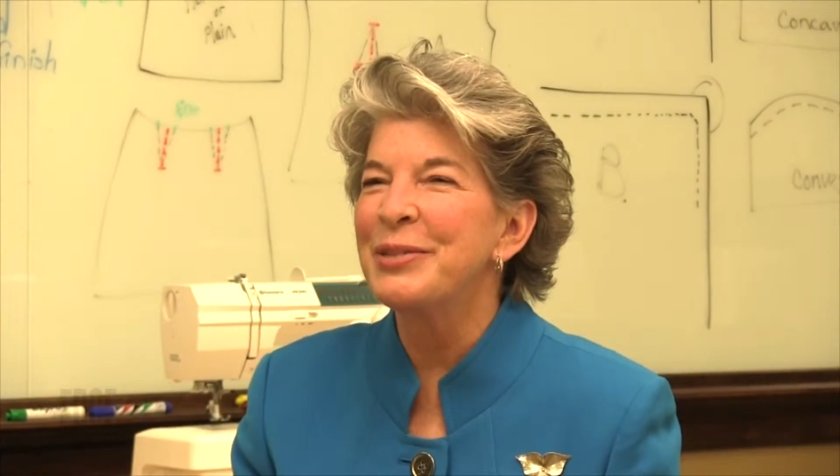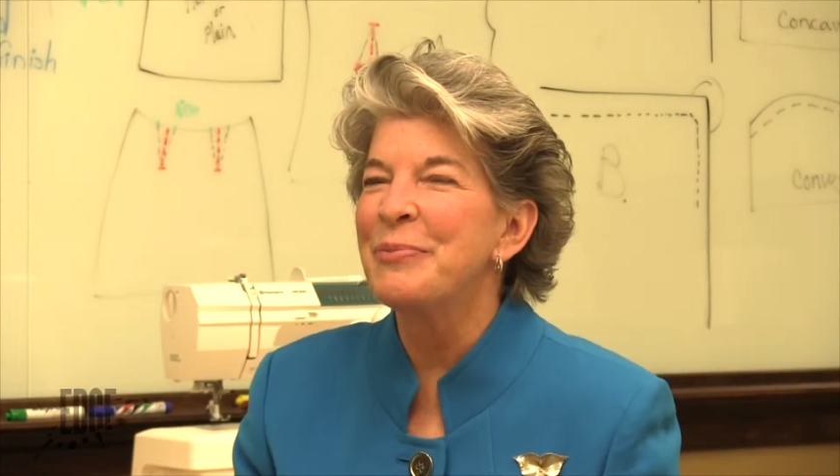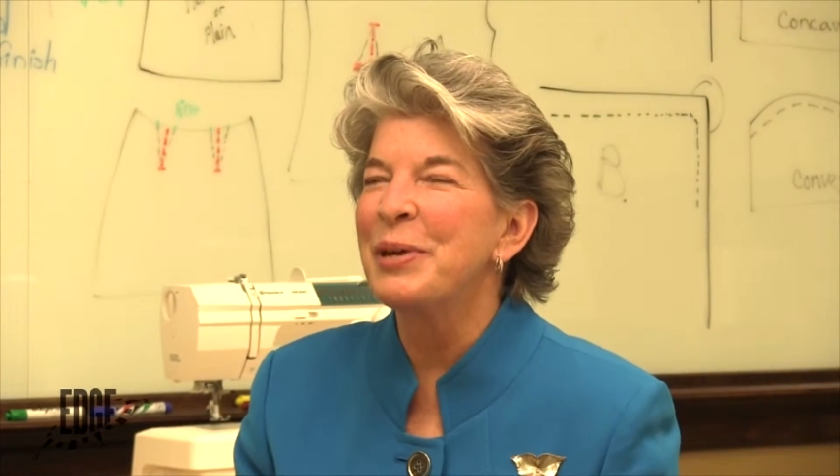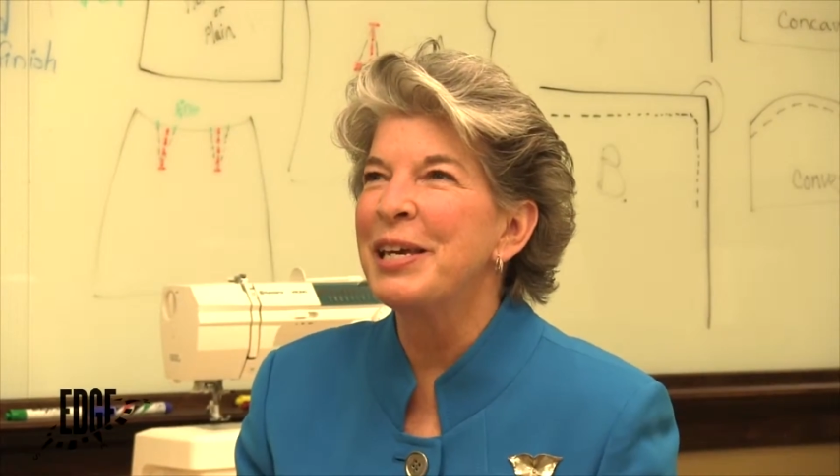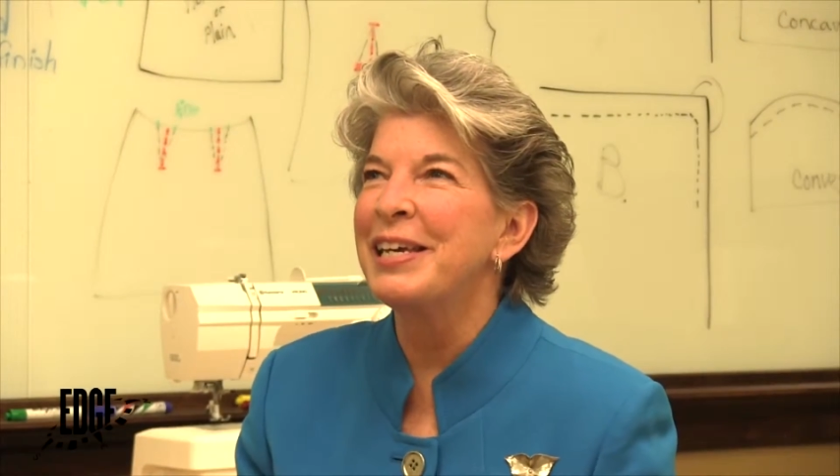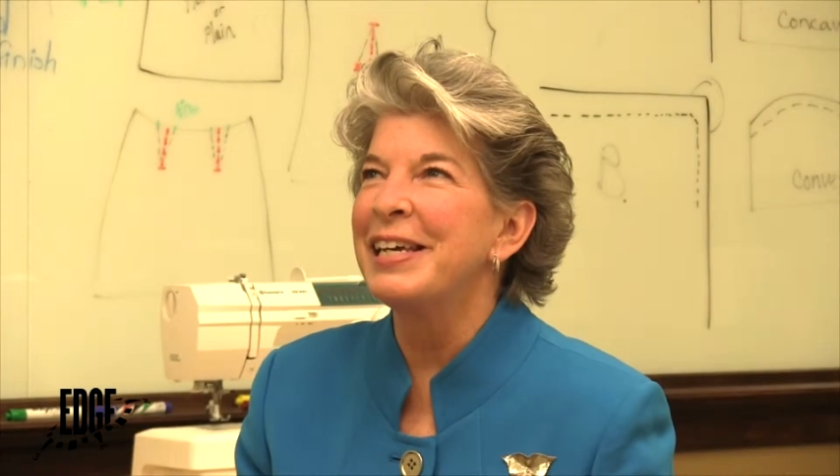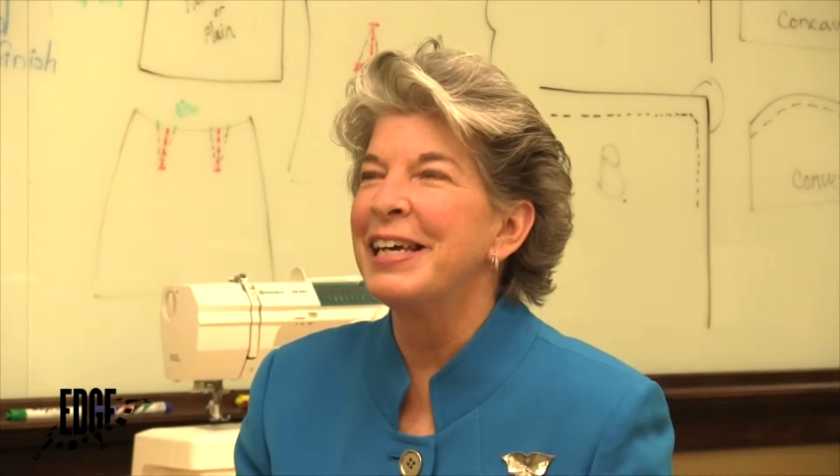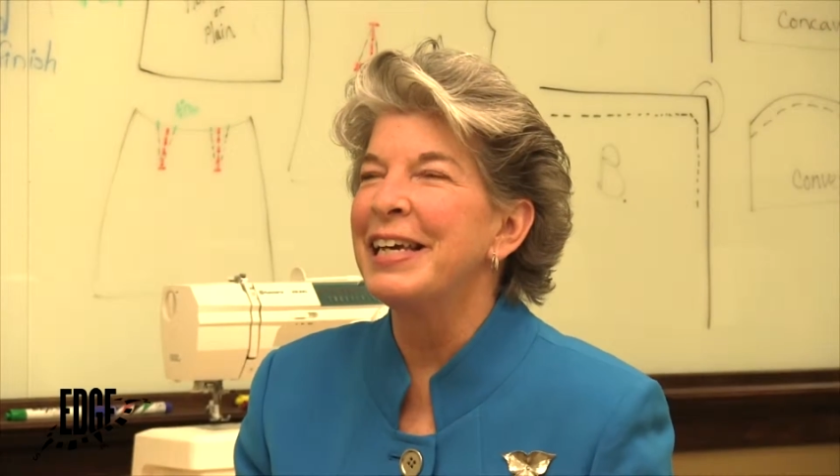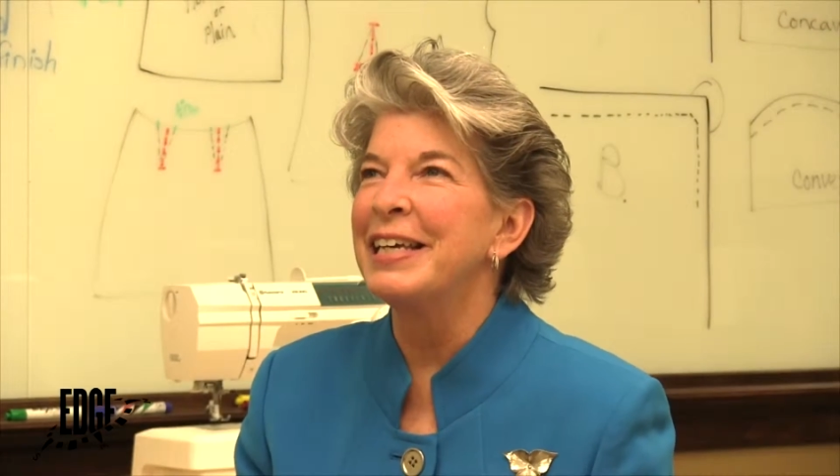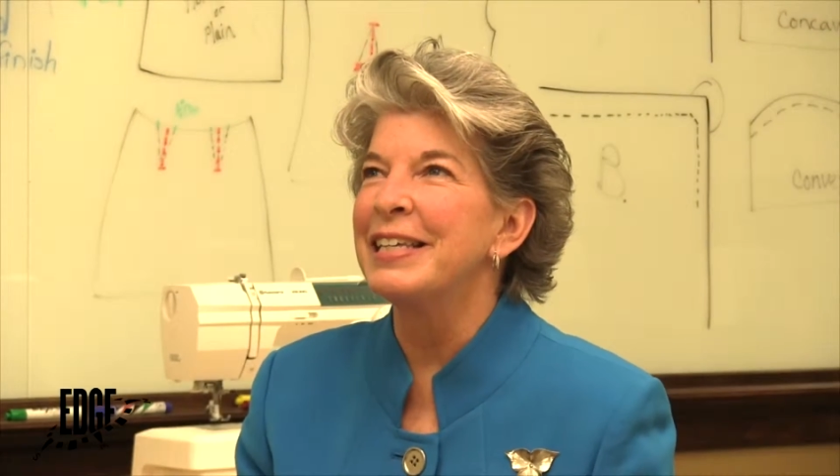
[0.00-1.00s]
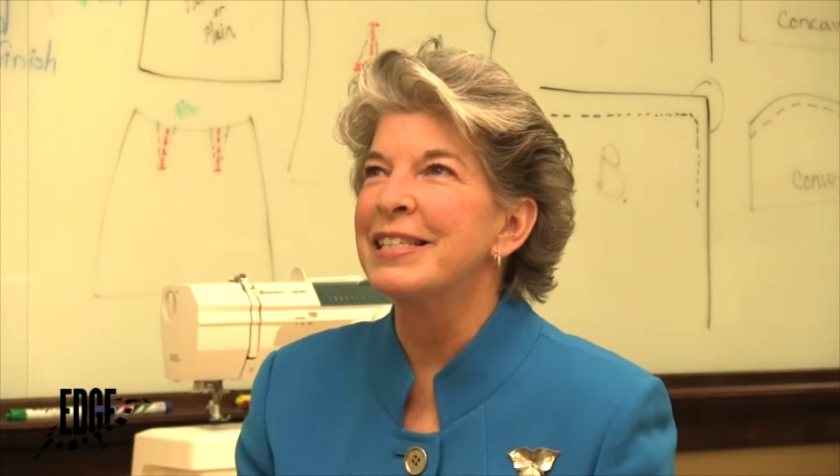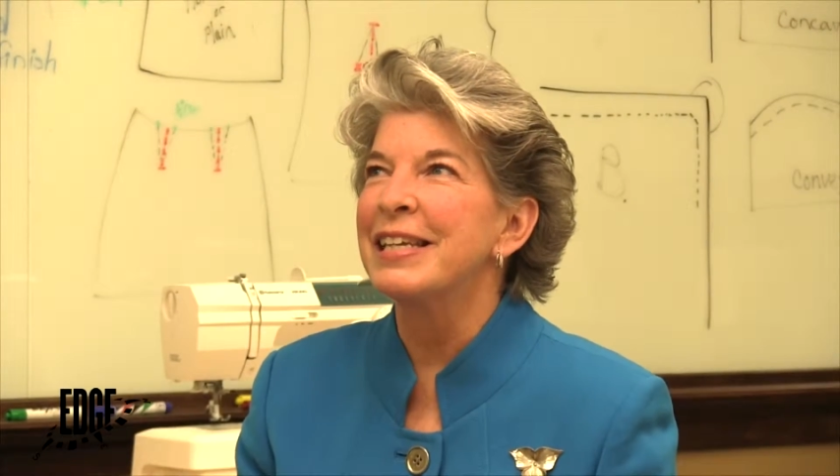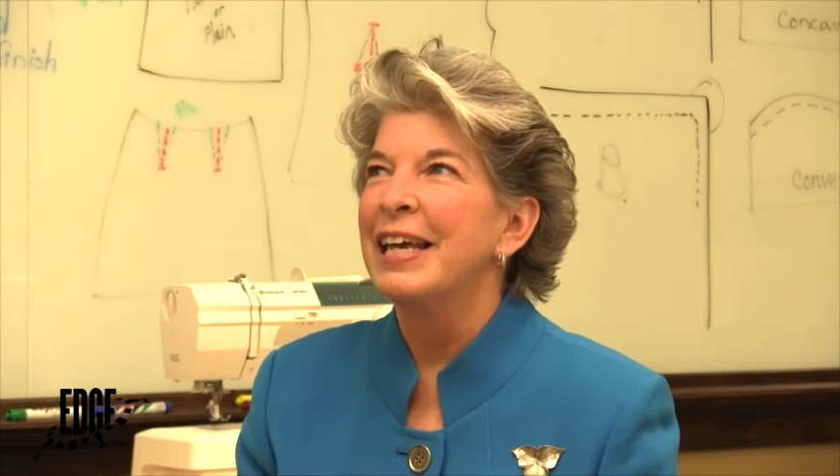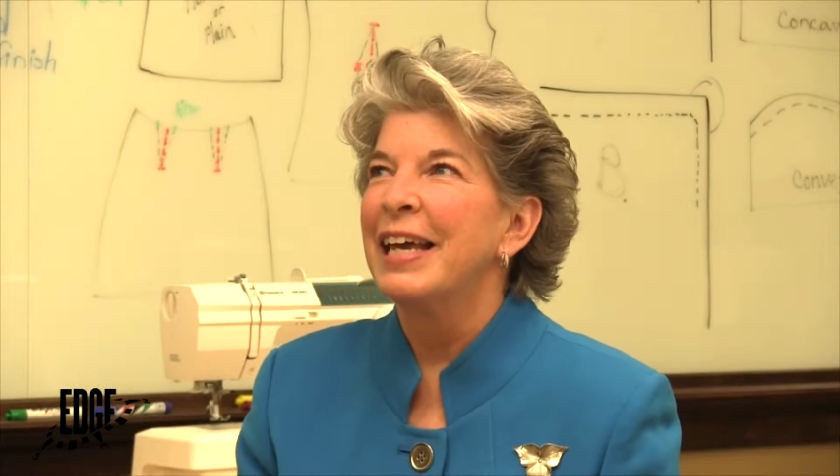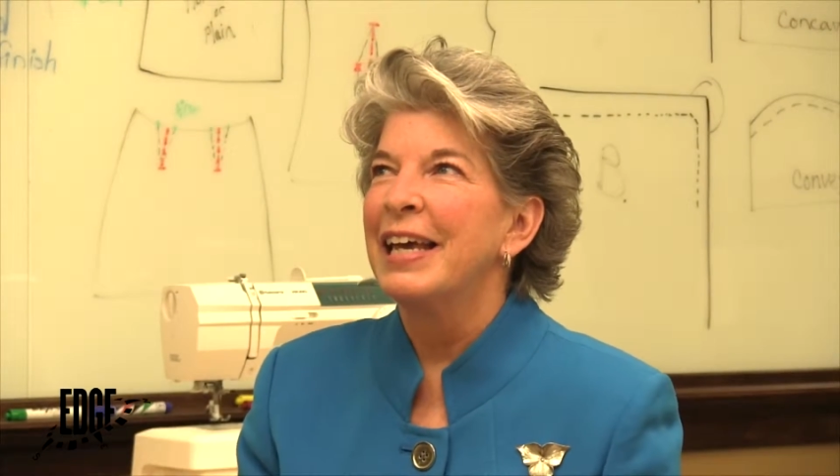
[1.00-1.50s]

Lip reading: to me is